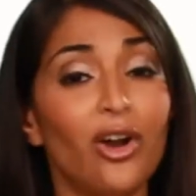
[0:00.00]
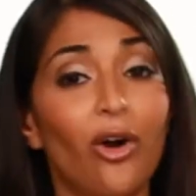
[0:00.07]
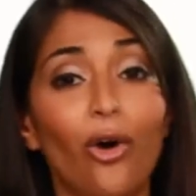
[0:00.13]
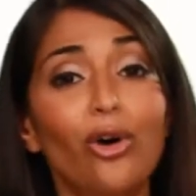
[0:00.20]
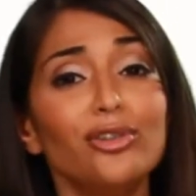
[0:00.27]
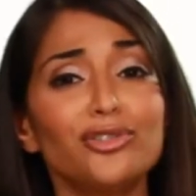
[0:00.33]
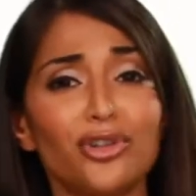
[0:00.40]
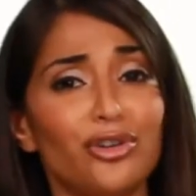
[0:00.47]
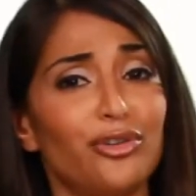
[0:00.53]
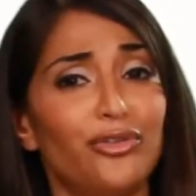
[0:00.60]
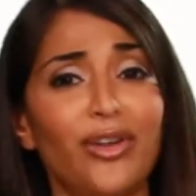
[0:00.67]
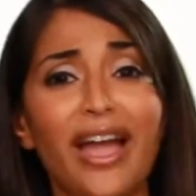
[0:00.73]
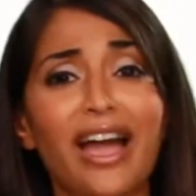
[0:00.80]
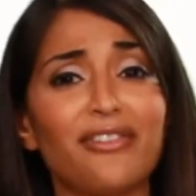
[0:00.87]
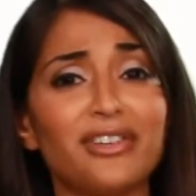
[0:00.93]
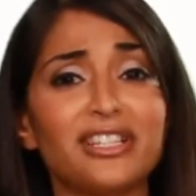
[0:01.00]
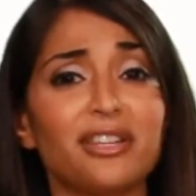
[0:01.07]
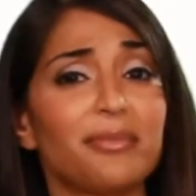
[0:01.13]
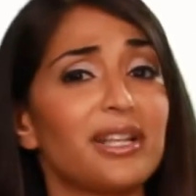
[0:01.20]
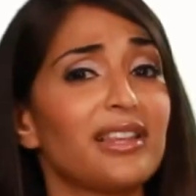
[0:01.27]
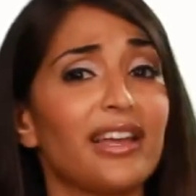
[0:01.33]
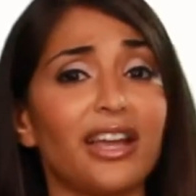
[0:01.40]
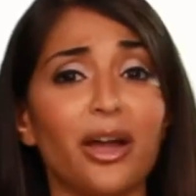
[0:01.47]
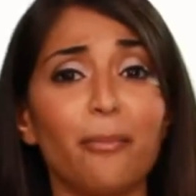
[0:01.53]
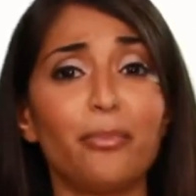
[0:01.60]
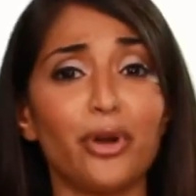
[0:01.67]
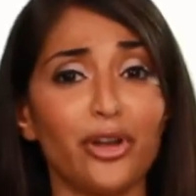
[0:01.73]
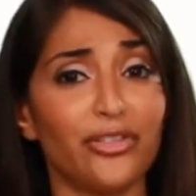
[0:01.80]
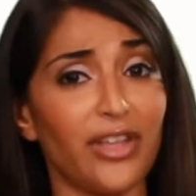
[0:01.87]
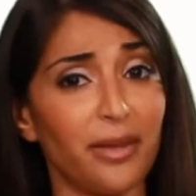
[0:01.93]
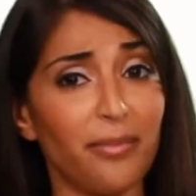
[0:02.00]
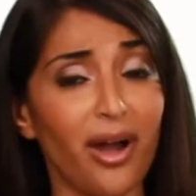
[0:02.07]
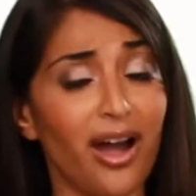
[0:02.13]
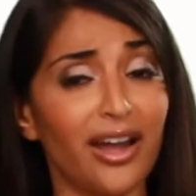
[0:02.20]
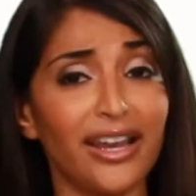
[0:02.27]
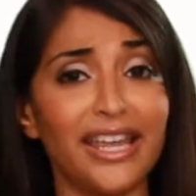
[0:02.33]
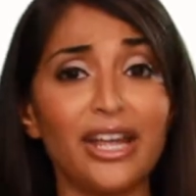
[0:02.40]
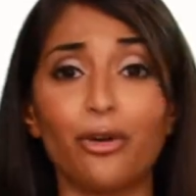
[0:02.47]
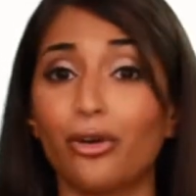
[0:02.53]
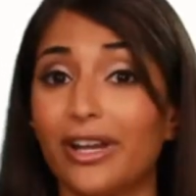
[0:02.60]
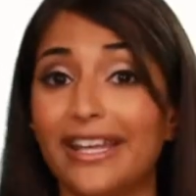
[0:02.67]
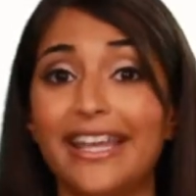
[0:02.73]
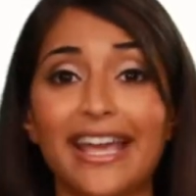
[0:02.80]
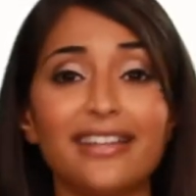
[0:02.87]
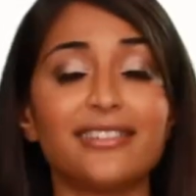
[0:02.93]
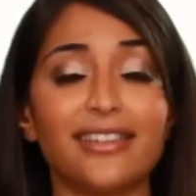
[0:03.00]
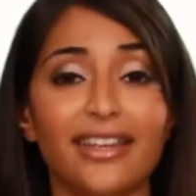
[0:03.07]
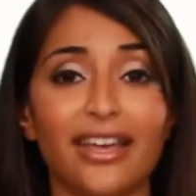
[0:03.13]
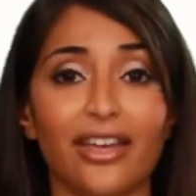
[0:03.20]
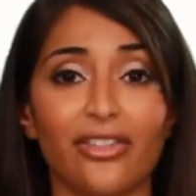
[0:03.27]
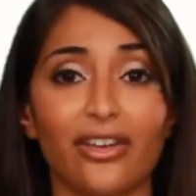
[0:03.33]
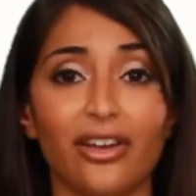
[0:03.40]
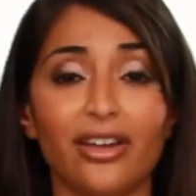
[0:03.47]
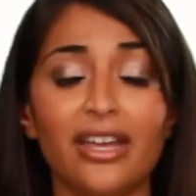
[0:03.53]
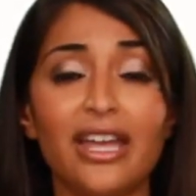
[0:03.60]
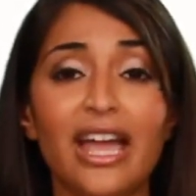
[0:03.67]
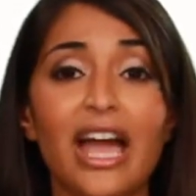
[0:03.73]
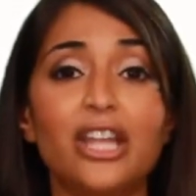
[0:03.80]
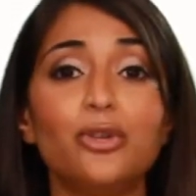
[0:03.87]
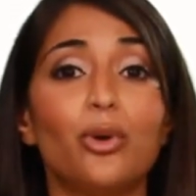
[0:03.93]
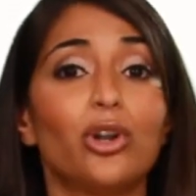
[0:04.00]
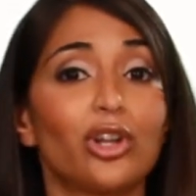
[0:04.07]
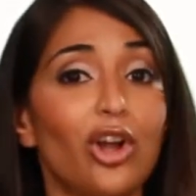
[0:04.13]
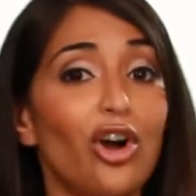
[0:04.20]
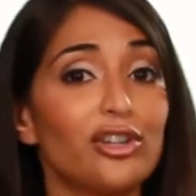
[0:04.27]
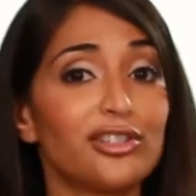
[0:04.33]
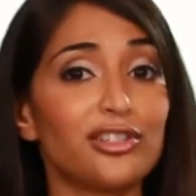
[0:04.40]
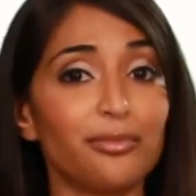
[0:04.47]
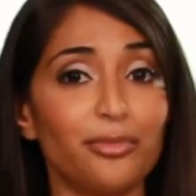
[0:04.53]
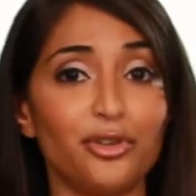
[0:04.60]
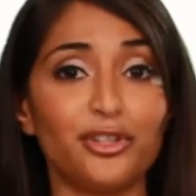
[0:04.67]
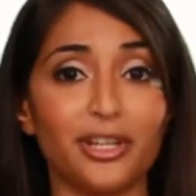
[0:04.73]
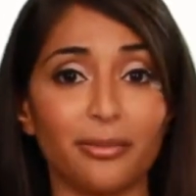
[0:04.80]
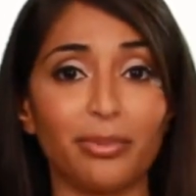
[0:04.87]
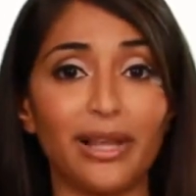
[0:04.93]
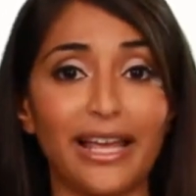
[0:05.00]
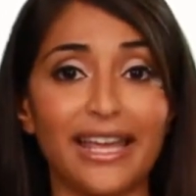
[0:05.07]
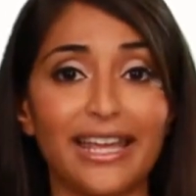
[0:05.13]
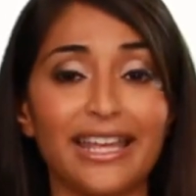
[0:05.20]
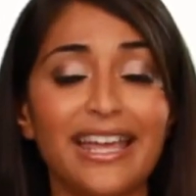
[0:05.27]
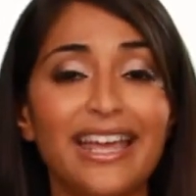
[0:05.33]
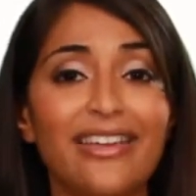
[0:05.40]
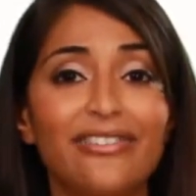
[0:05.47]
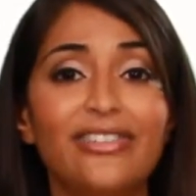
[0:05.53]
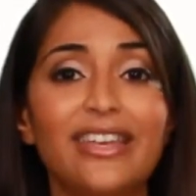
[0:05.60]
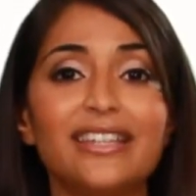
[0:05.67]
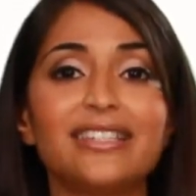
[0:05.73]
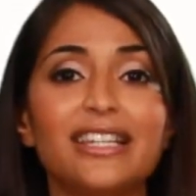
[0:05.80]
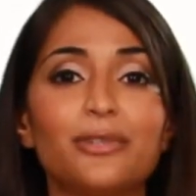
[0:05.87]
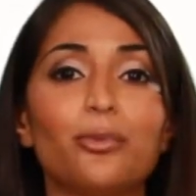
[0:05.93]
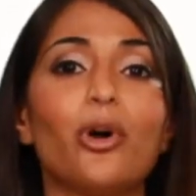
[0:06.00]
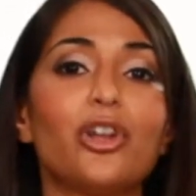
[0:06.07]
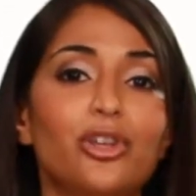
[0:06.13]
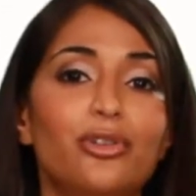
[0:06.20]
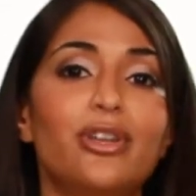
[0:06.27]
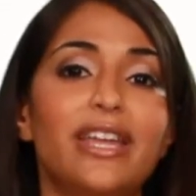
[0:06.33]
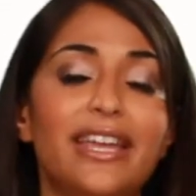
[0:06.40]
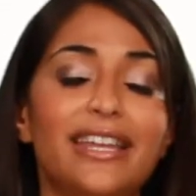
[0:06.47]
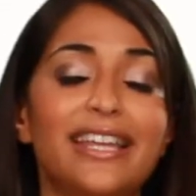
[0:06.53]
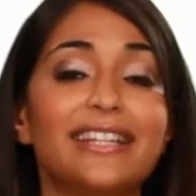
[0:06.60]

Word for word: Also, if you're having something like a birthday party or a get together and you want constant music playing, this is what you need.